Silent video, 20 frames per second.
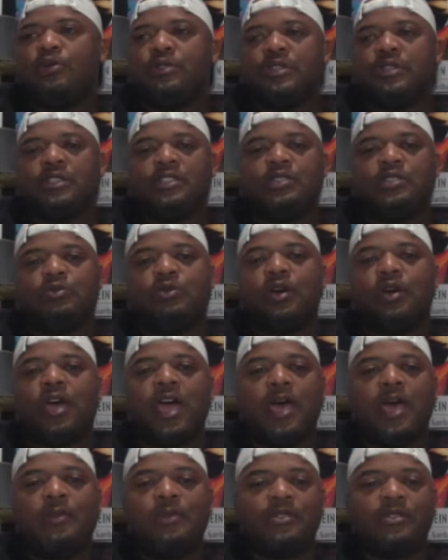this is what
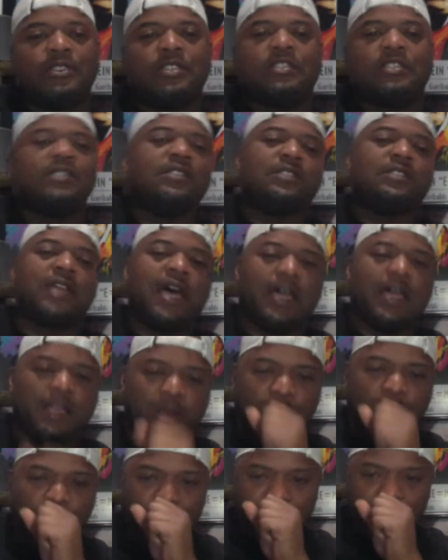happens. This is just how
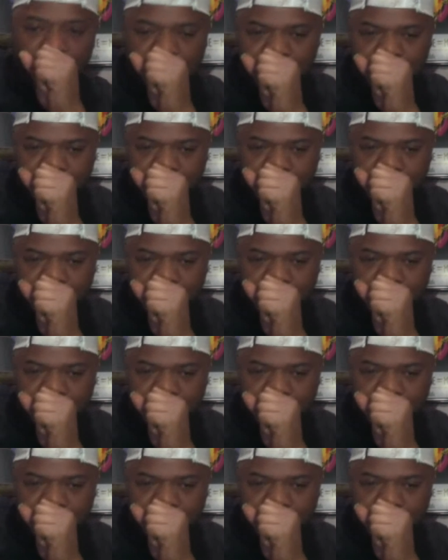they are.